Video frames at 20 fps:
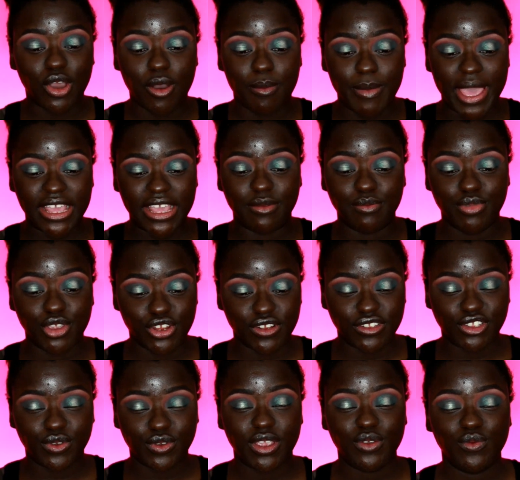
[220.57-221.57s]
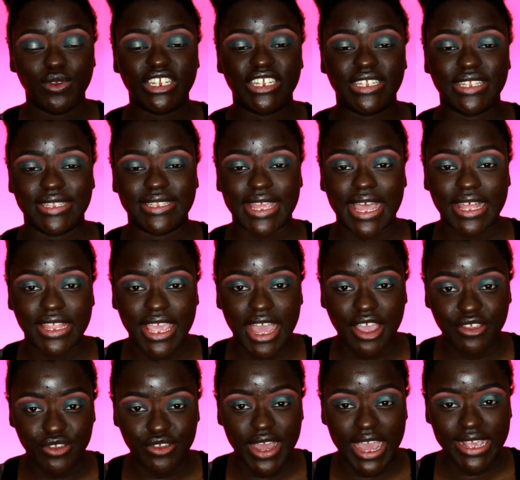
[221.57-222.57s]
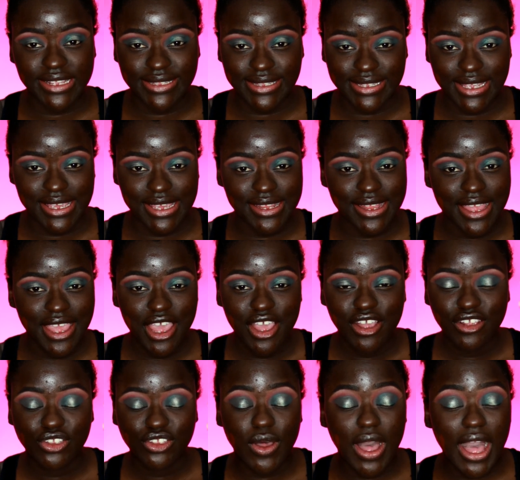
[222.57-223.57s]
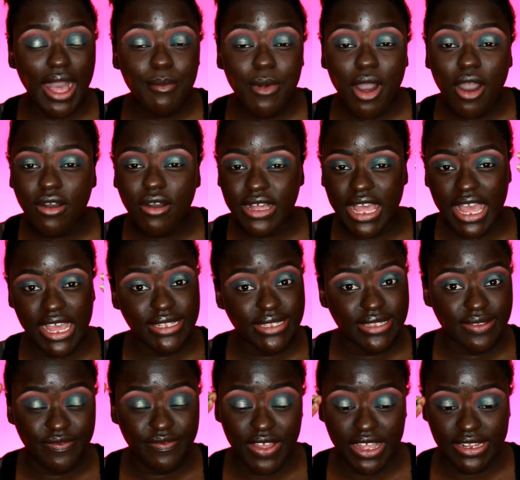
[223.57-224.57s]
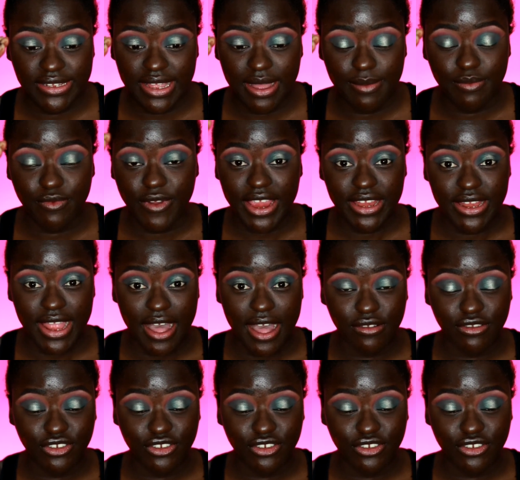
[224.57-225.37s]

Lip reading: on my computer screen, which is exactly how you guys see it. So I'm all kinds of fucked up right now